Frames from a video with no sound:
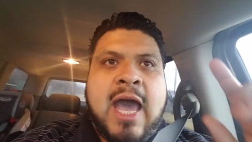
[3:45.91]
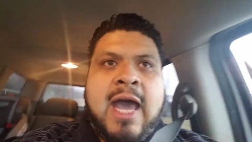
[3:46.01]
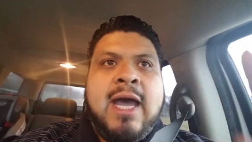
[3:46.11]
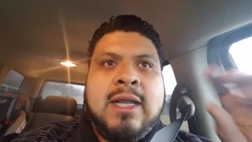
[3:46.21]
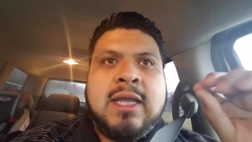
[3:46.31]

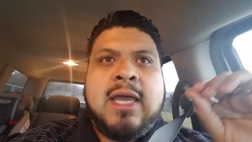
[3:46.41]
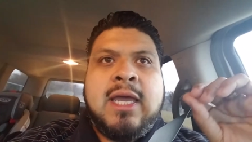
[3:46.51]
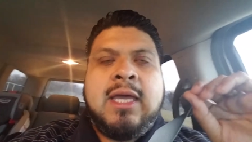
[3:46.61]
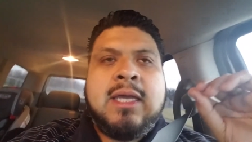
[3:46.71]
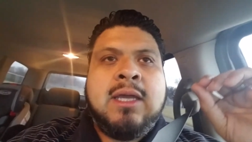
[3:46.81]
At
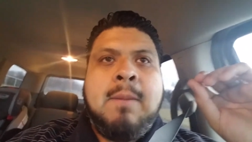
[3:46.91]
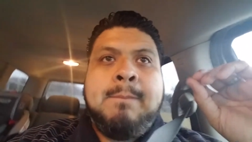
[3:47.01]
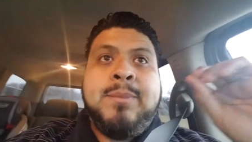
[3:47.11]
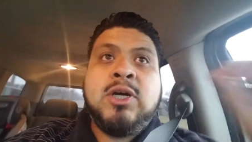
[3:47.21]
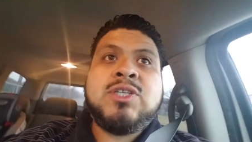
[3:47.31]
a
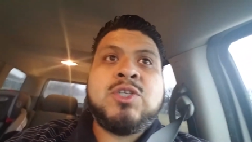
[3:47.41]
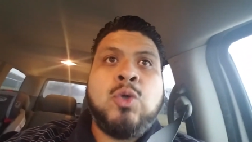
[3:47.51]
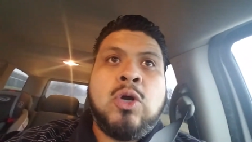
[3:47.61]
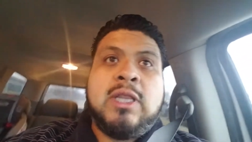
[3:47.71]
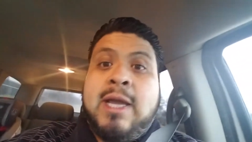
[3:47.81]

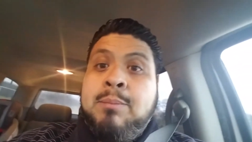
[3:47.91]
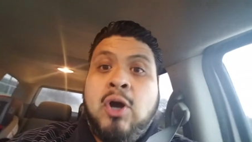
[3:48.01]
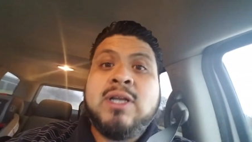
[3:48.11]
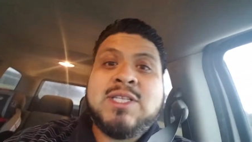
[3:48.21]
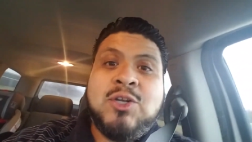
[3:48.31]
bookstore like
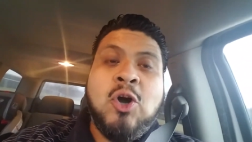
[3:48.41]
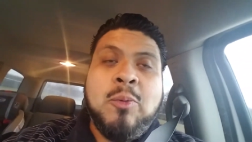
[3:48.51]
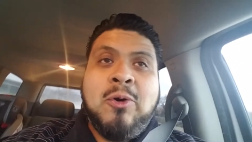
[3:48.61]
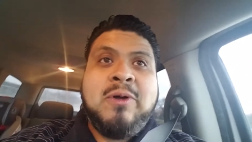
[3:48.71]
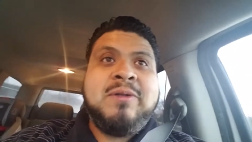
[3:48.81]
Barnes &
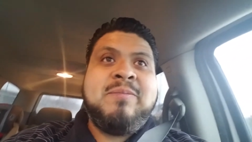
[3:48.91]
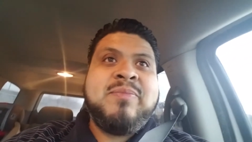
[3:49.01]
Noble,